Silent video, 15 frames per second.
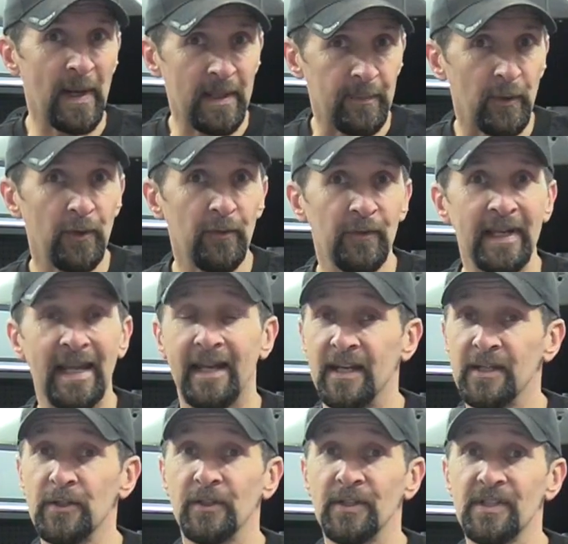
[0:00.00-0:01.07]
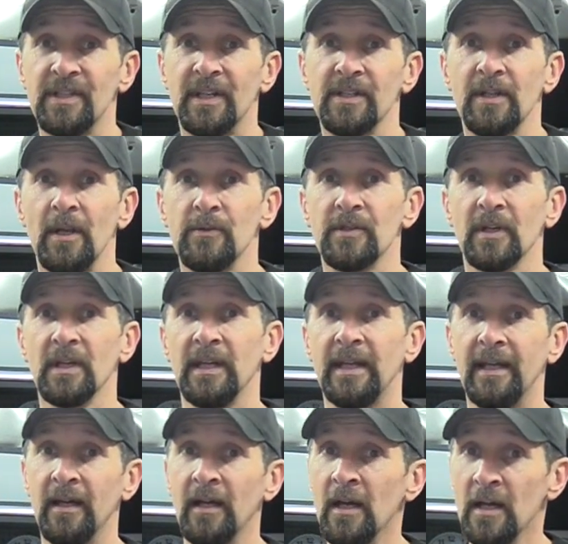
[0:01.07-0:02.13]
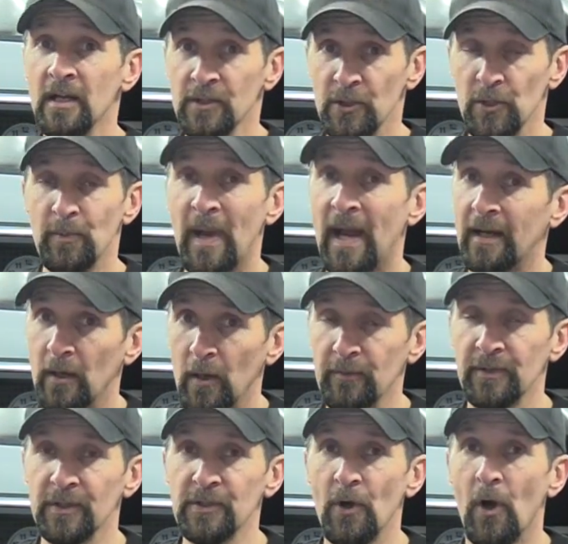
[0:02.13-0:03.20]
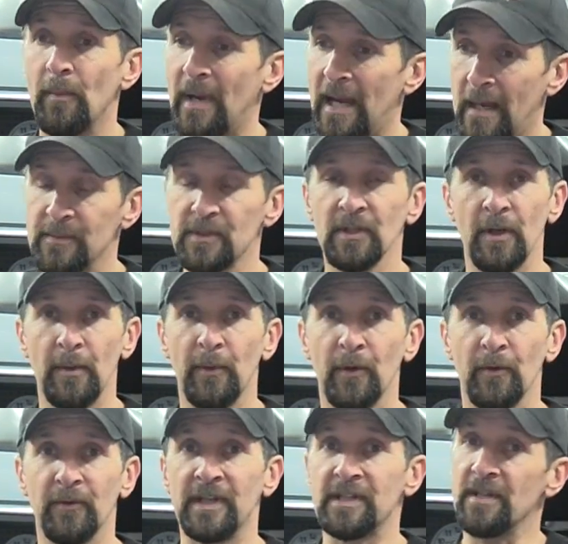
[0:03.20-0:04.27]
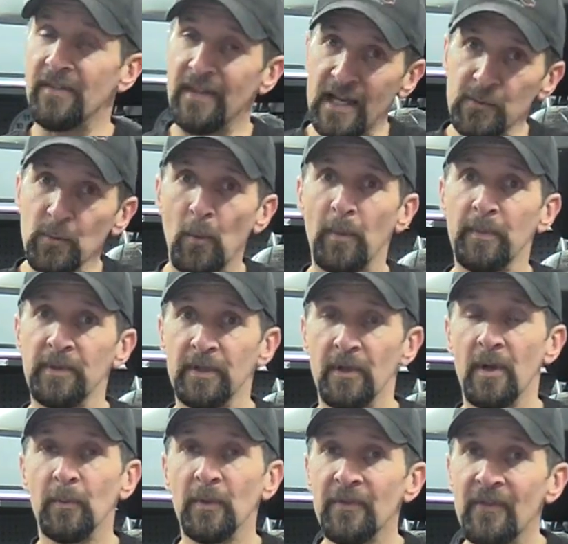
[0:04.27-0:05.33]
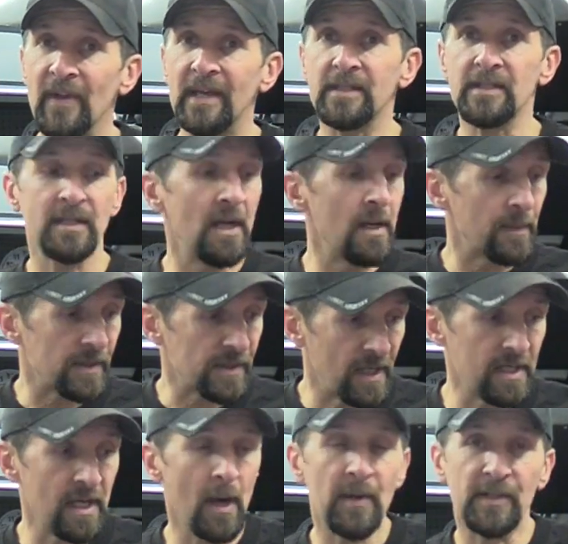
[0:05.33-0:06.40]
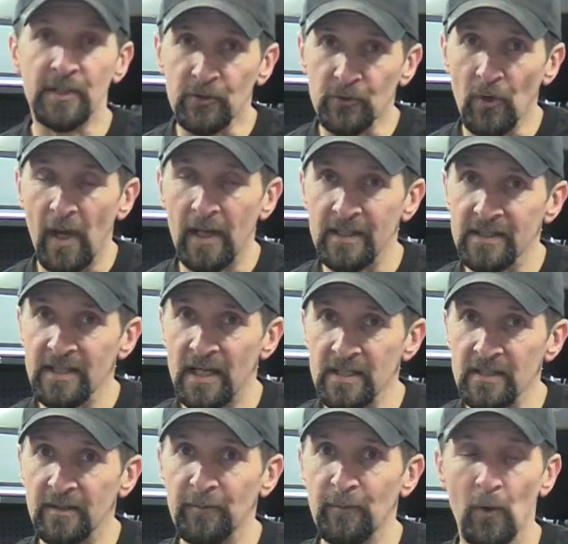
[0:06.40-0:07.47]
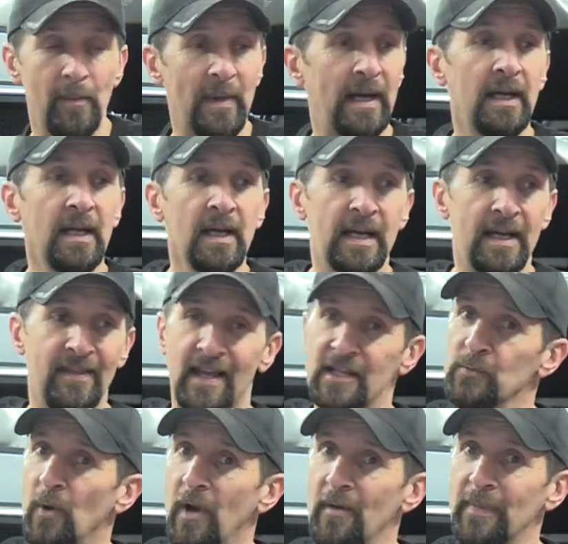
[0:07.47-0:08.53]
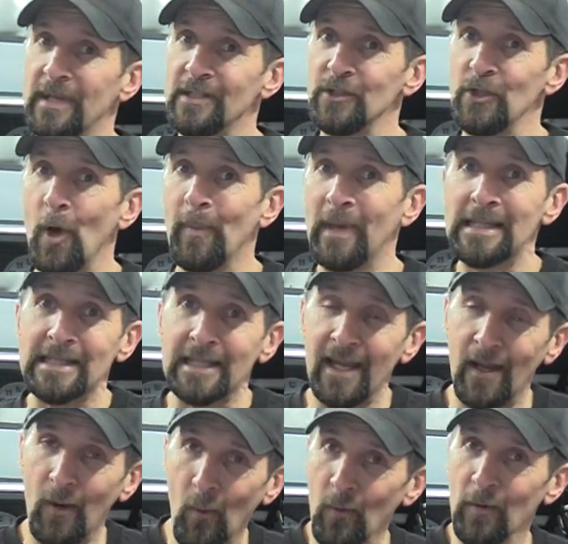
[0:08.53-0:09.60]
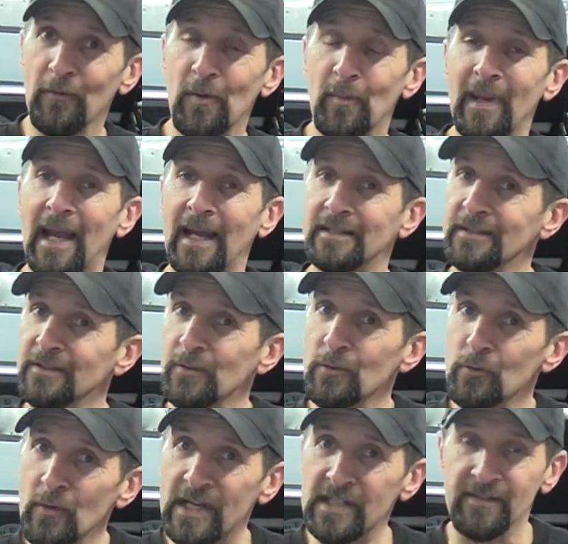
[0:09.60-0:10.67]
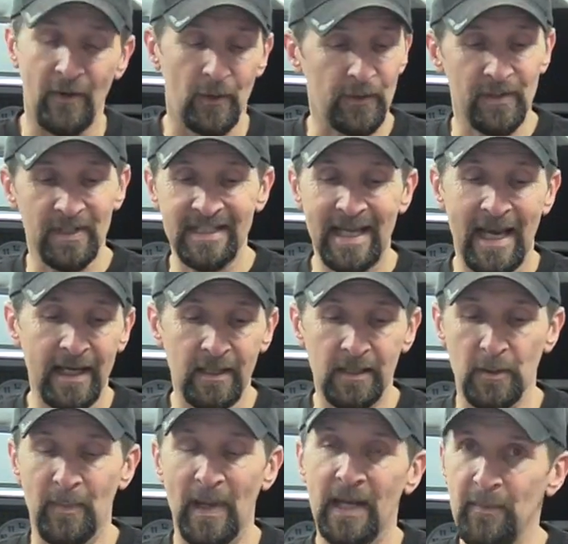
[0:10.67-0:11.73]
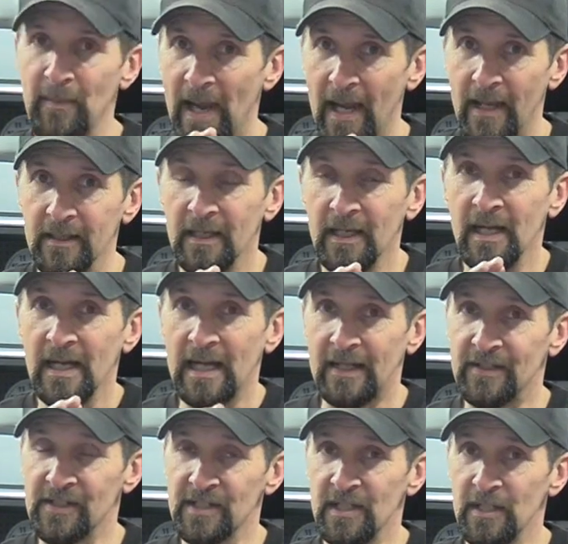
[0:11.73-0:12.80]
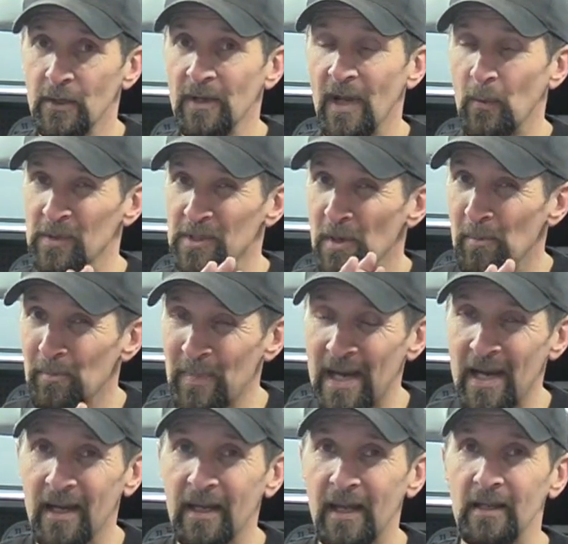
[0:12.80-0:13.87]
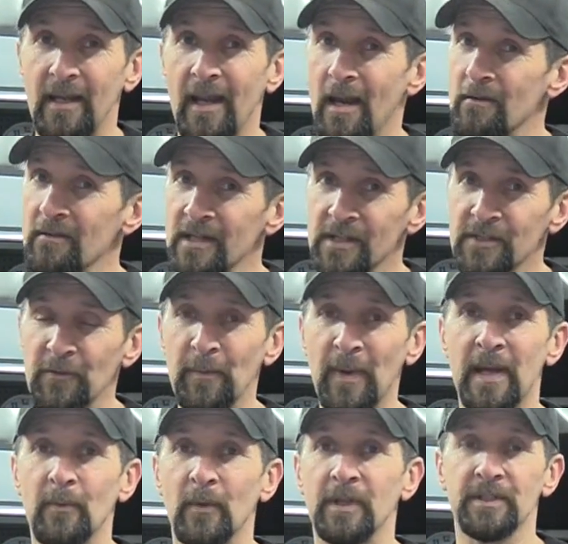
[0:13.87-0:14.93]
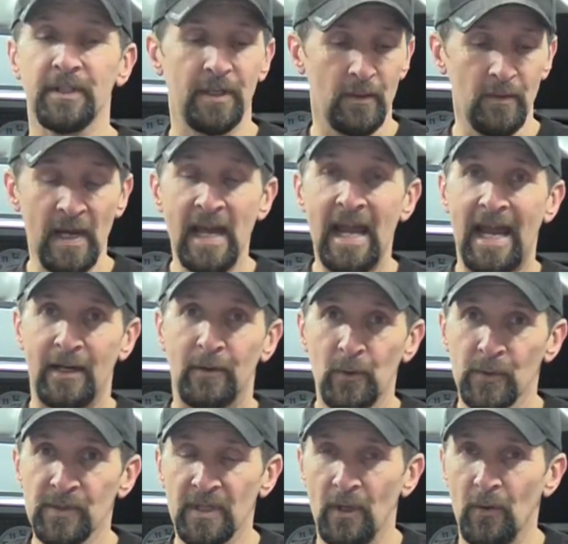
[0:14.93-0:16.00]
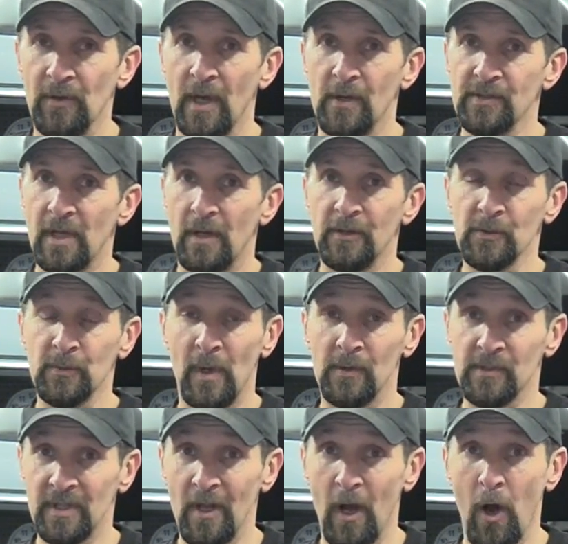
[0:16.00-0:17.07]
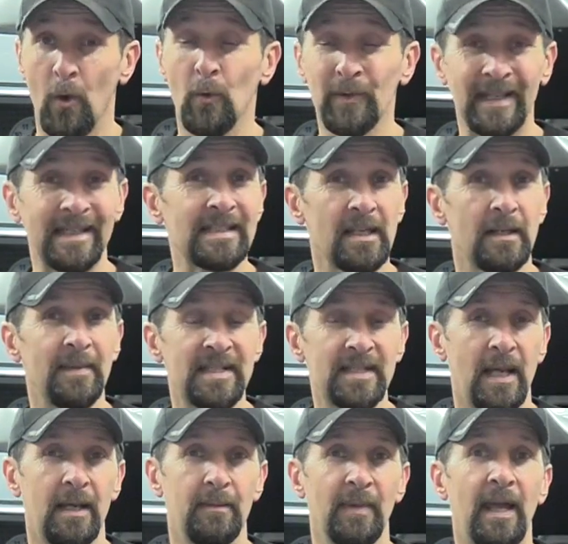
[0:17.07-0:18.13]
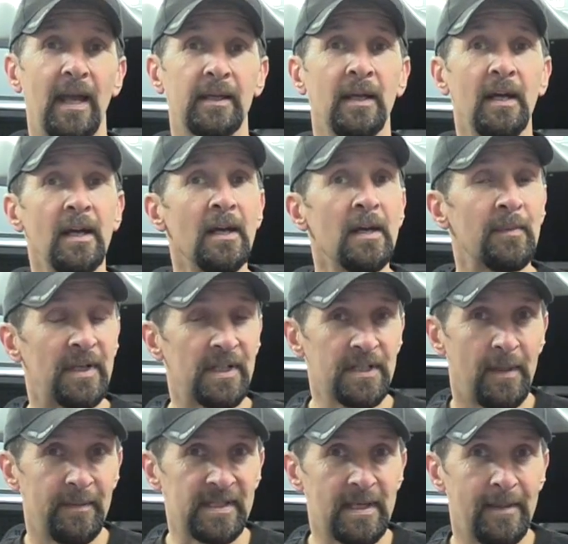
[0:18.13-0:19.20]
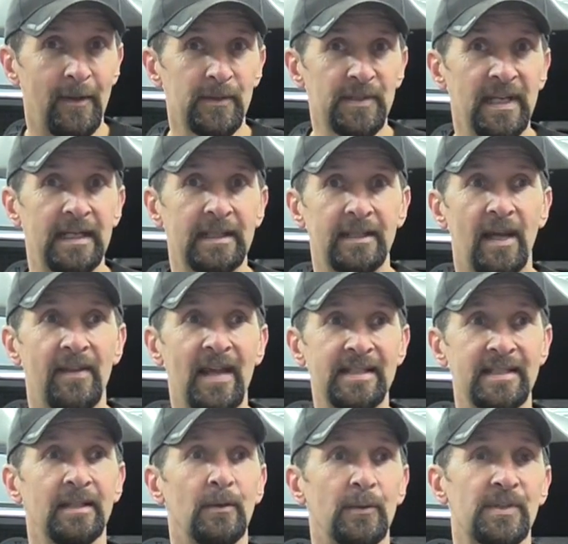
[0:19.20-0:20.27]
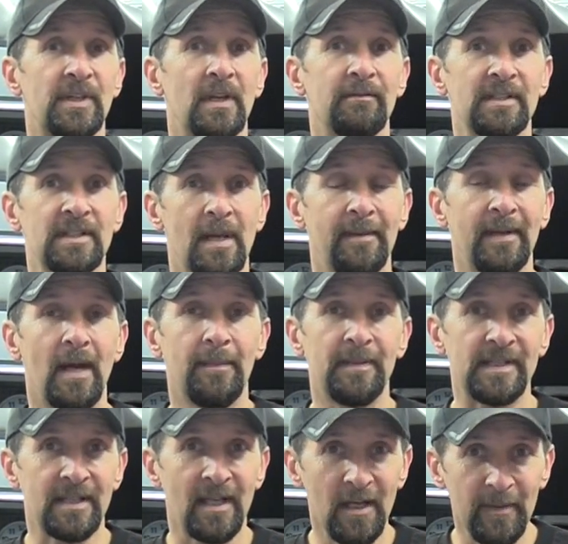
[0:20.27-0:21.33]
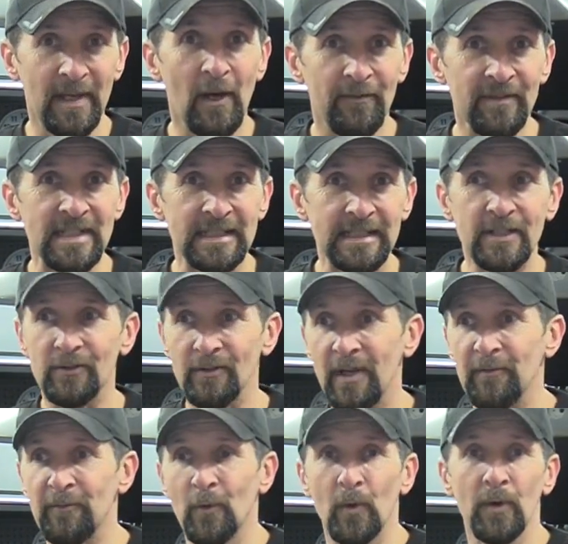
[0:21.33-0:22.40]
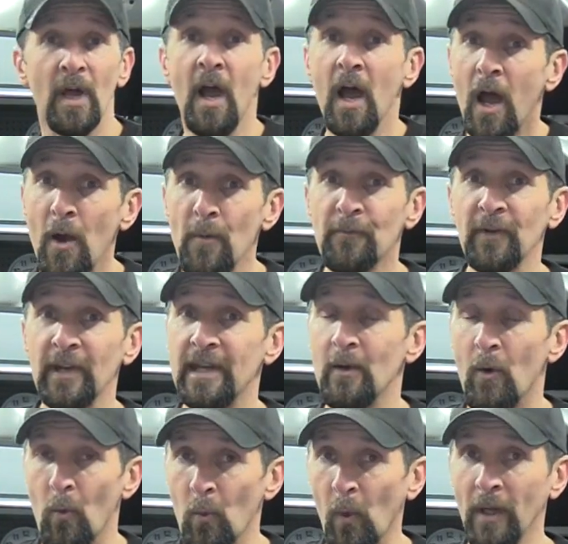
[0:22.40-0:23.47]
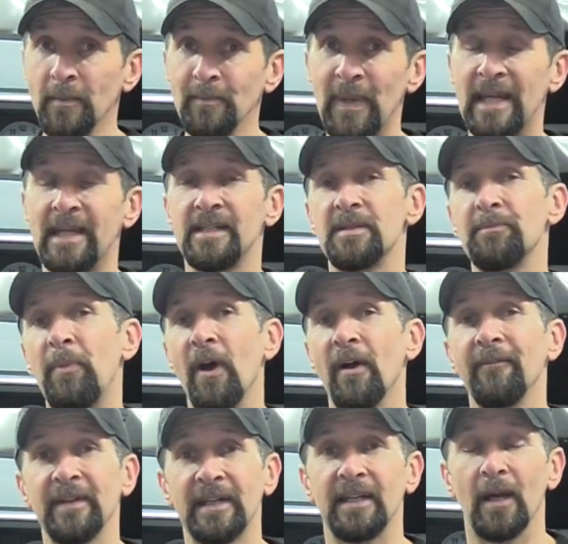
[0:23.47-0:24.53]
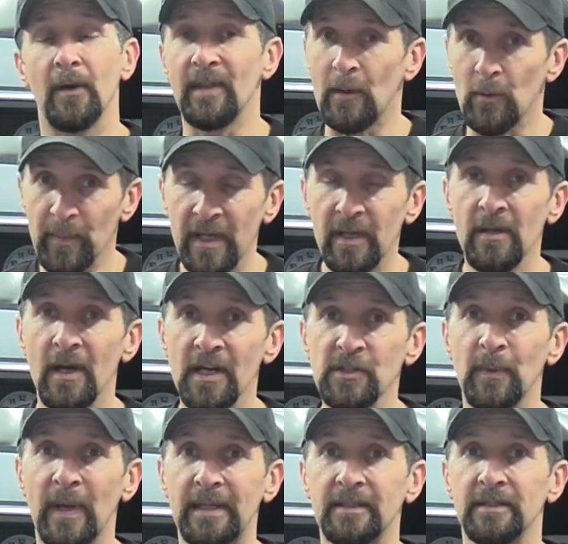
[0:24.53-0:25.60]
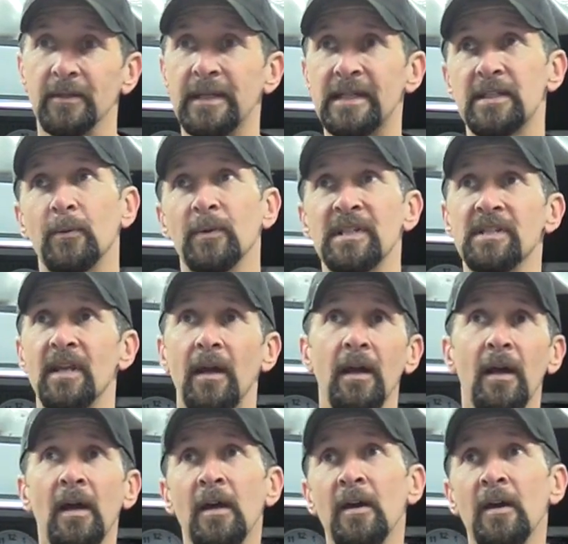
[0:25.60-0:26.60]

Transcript: paint beautifully, and it took 6 coats of clear, 2-pack over the top, absolutely beautifully. So that's what we'll be doing with this, because I know it's a tried and tested format, and that's why I've been shopping to get all of the black to do the rest of it. I've got to do the tank, the belly pan, and the seat unit, which are big areas of paintwork to do, and of course the little nose cone as well. So the whole thing's going to be sat in black by the time it's MOT. Now that's a little series coming up. It's going to be obviously straightforward, hopefully one piece per video. That would be a nice way to do it. So what is that?